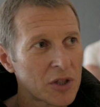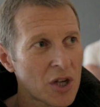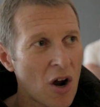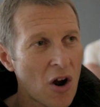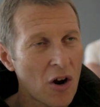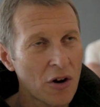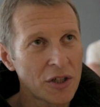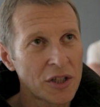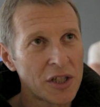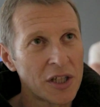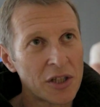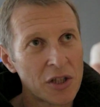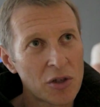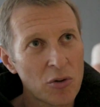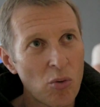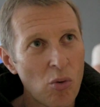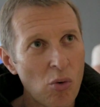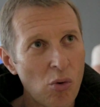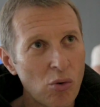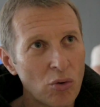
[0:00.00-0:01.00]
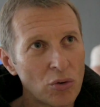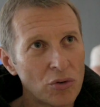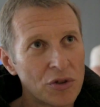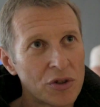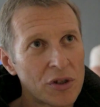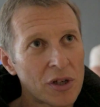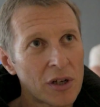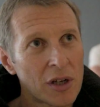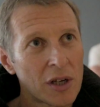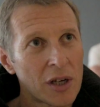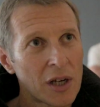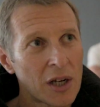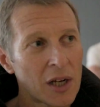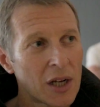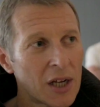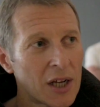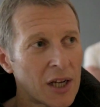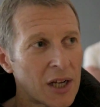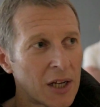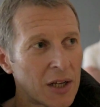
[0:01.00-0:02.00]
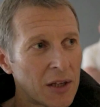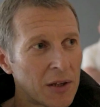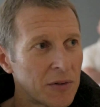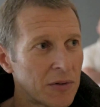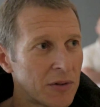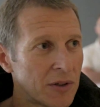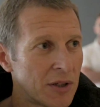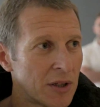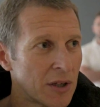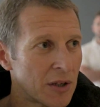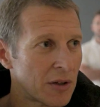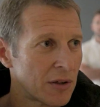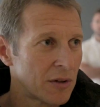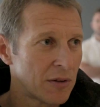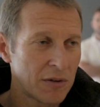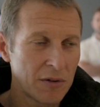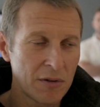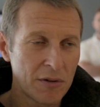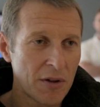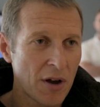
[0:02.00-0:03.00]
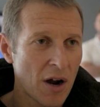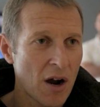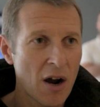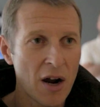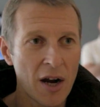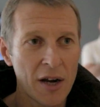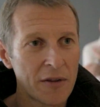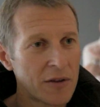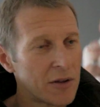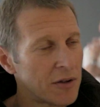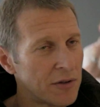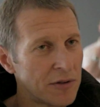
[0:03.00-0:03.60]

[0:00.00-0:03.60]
targeted towards uh, you know, the high,